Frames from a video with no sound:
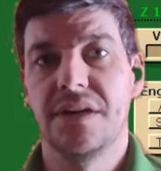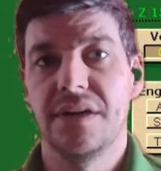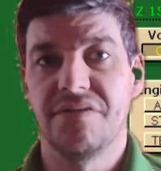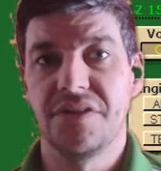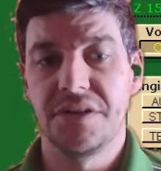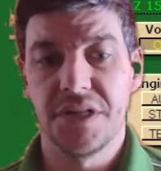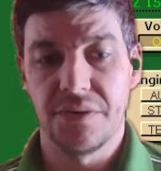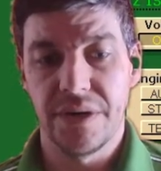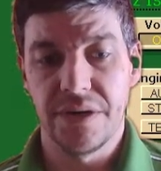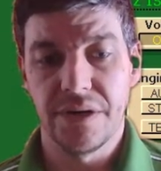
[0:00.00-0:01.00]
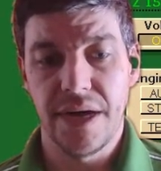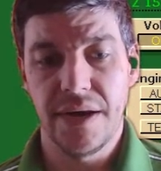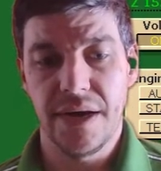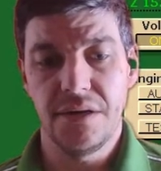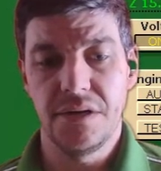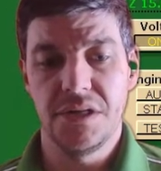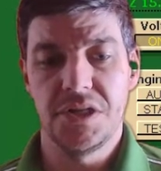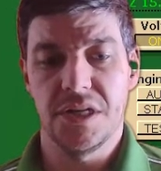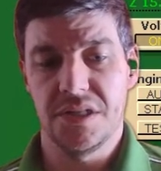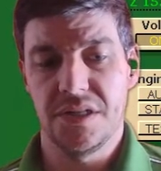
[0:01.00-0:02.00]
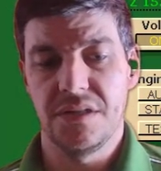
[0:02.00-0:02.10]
of the generator. And I could adjust it